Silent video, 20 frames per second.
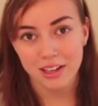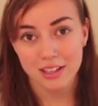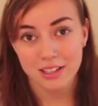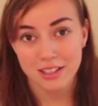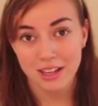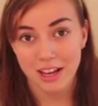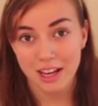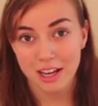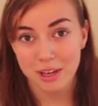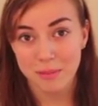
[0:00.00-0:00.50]
of
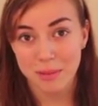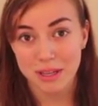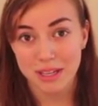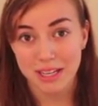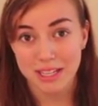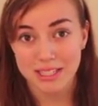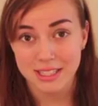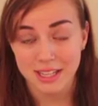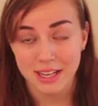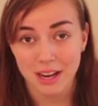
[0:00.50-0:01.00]
time and
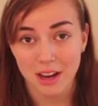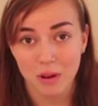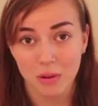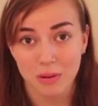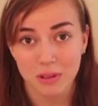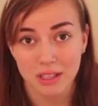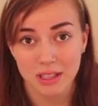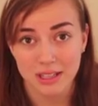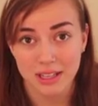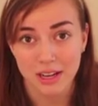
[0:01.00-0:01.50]
I set
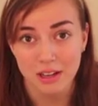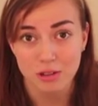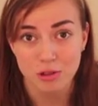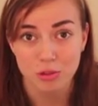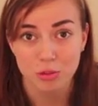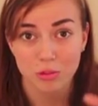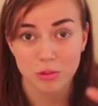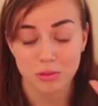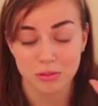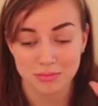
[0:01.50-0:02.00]
out an
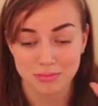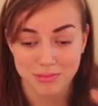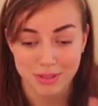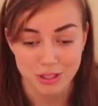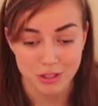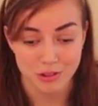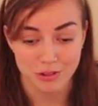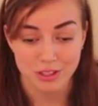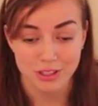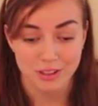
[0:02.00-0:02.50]
actual
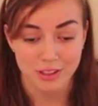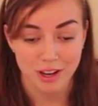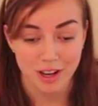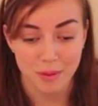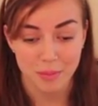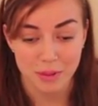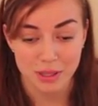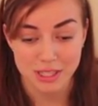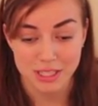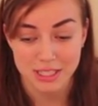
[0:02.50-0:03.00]
measuring
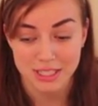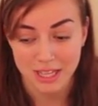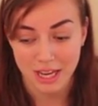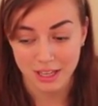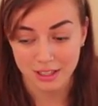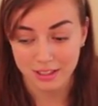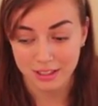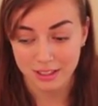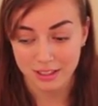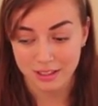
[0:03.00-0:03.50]
cup that's
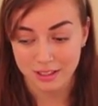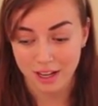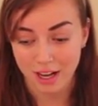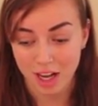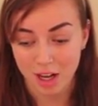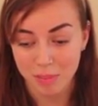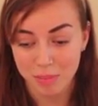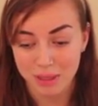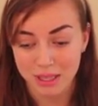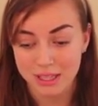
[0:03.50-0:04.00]
exactly a
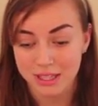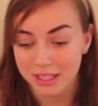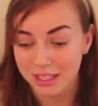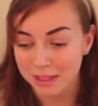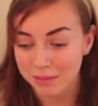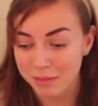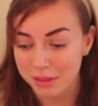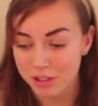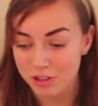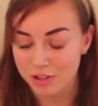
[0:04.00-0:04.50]
cup, and then I
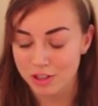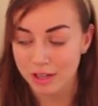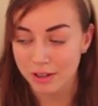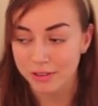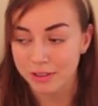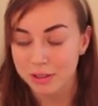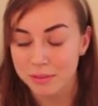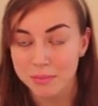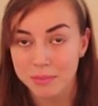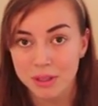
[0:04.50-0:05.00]
measure
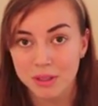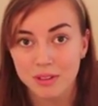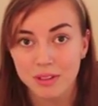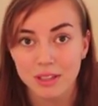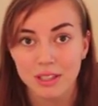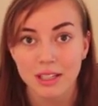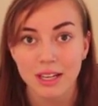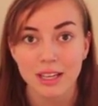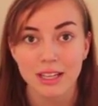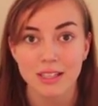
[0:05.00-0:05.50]
out the milk,
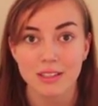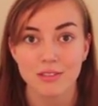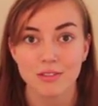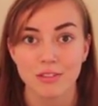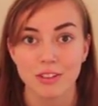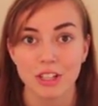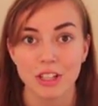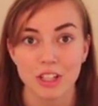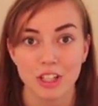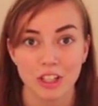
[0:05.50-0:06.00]
then I can
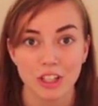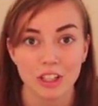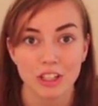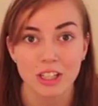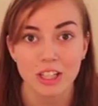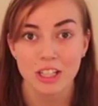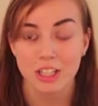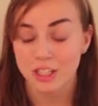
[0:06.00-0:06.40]
figure,